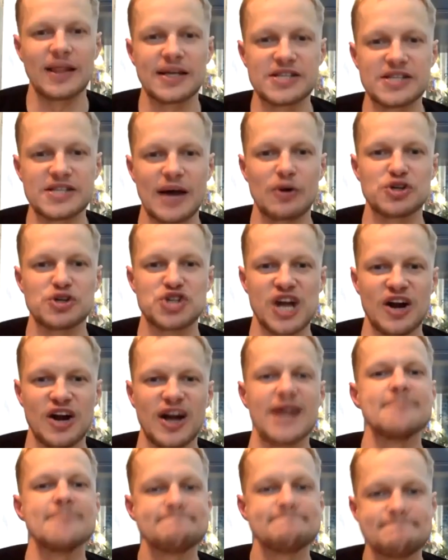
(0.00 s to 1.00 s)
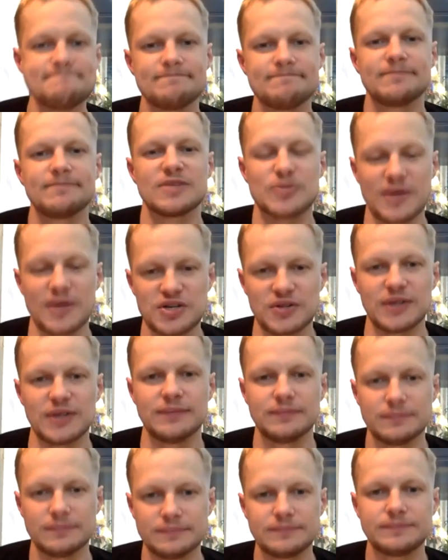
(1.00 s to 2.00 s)
like sour cherry. Especially.
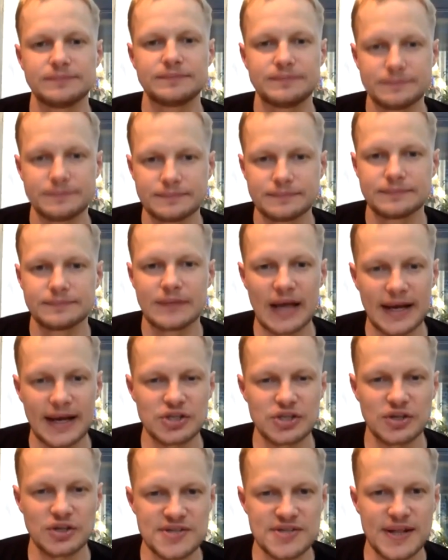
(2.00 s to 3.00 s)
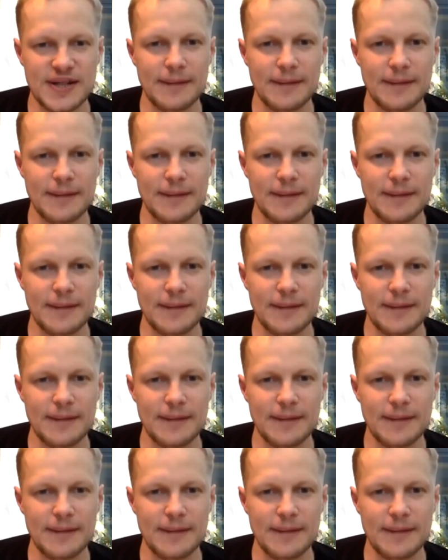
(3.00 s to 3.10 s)
Yeah, yeah, I can tell a